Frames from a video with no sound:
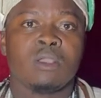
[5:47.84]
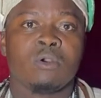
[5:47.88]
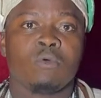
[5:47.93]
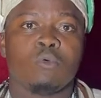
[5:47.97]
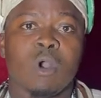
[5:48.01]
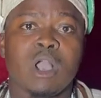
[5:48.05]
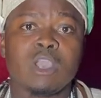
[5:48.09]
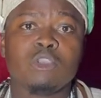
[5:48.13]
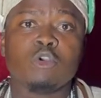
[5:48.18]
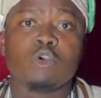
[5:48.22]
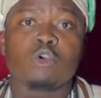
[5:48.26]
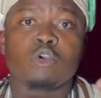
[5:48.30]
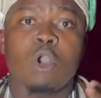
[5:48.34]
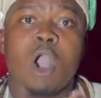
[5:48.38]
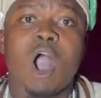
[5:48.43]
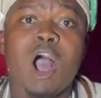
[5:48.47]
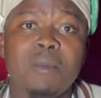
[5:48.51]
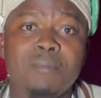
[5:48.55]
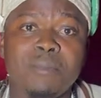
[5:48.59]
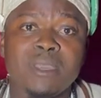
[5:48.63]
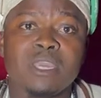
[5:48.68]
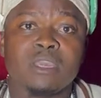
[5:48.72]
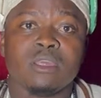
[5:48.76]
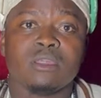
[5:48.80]
When you
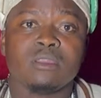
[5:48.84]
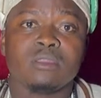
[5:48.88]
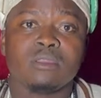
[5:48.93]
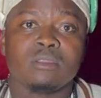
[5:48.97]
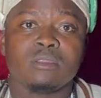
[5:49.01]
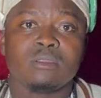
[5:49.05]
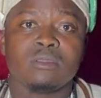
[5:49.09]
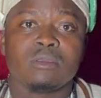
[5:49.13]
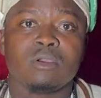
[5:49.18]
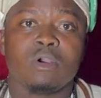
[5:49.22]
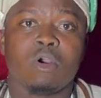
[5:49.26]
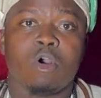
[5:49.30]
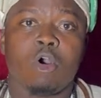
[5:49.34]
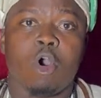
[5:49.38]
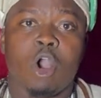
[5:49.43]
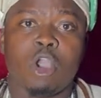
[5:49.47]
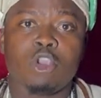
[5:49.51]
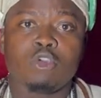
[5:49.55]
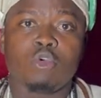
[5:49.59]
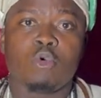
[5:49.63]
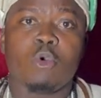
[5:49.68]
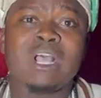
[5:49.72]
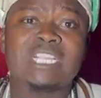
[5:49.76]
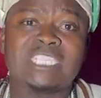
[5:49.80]
call me or
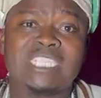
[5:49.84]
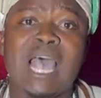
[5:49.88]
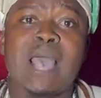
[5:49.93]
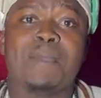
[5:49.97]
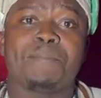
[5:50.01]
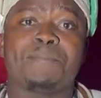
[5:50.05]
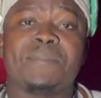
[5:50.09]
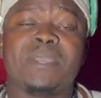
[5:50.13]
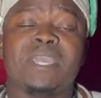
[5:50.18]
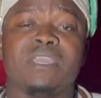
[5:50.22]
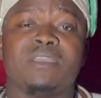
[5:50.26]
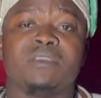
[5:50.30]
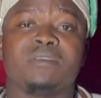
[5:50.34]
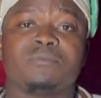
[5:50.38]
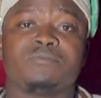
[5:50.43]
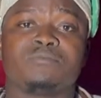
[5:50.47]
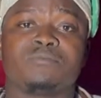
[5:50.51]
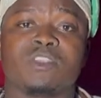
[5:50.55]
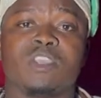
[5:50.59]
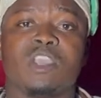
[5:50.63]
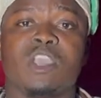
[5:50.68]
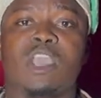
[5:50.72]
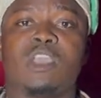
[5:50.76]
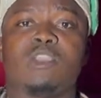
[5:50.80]
you WhatsApp me
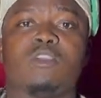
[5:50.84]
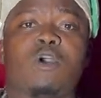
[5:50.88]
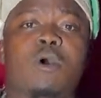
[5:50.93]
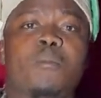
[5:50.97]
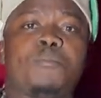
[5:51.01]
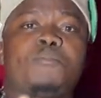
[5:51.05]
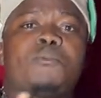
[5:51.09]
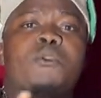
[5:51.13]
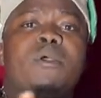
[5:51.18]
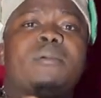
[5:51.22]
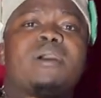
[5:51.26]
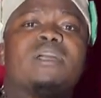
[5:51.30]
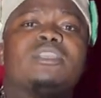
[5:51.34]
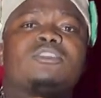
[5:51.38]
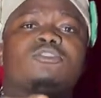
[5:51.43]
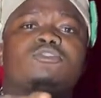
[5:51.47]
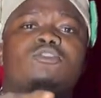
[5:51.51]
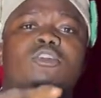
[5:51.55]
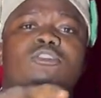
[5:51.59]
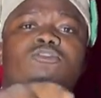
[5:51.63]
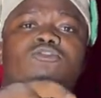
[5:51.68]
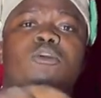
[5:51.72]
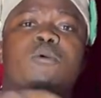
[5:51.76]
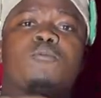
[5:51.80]
and your problem does
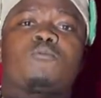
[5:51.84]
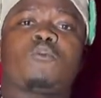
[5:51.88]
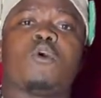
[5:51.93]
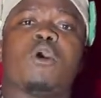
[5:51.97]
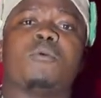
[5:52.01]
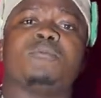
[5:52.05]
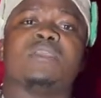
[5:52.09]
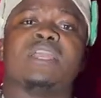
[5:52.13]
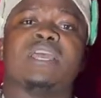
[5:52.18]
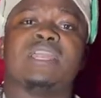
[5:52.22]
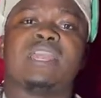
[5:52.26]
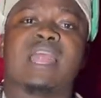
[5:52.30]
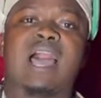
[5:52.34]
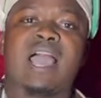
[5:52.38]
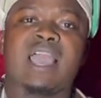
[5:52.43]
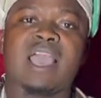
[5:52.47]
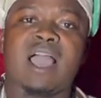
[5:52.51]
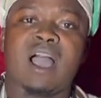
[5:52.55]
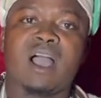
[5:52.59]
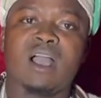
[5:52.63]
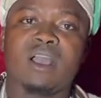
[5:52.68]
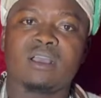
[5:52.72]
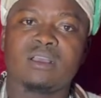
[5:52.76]
not solve, call me a liar.